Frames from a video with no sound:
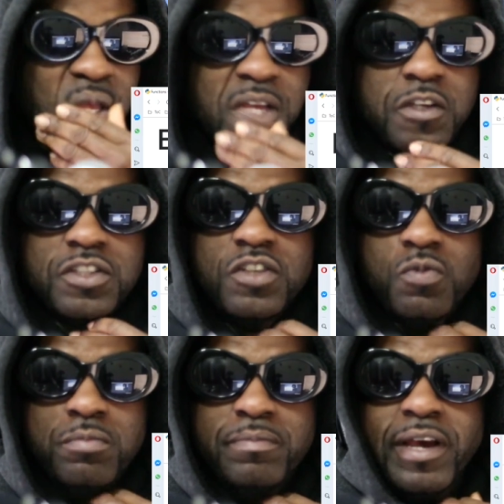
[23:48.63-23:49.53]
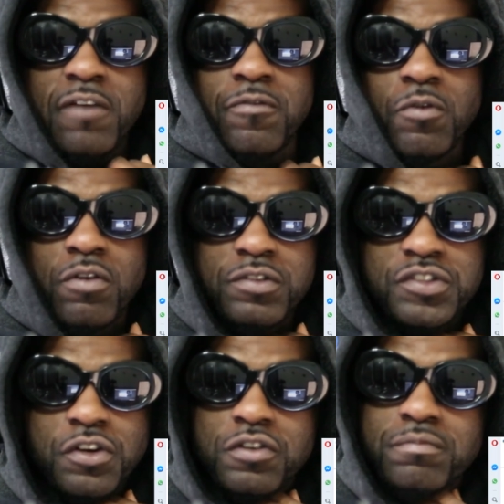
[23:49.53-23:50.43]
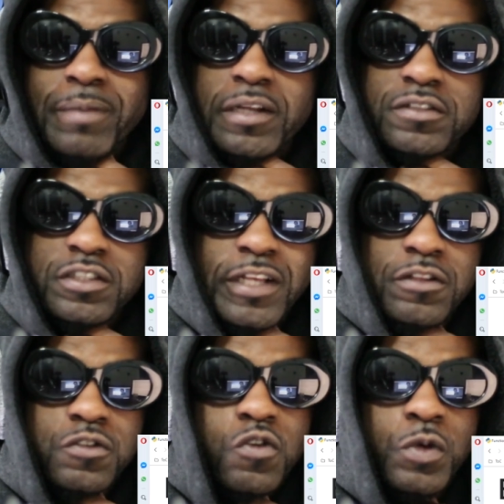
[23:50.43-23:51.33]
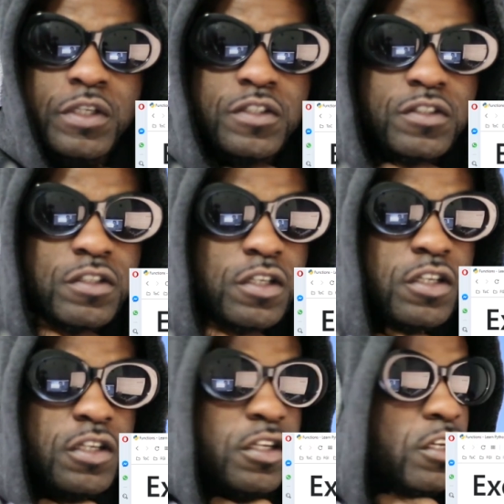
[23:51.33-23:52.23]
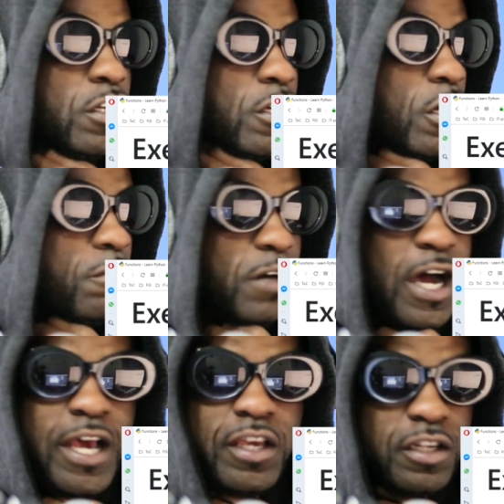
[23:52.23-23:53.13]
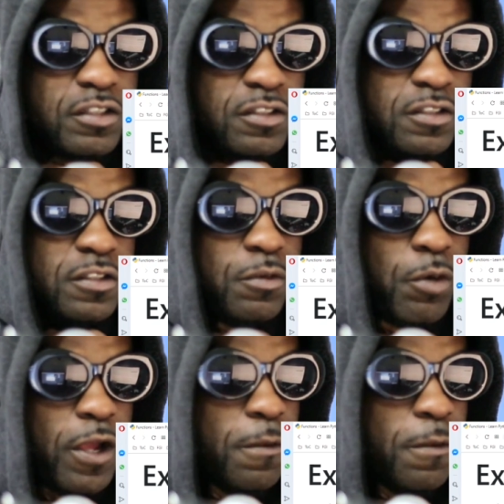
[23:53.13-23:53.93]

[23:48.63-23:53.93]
I guess it won't be bad for a return back to this after 2 weeks of hiatus, right?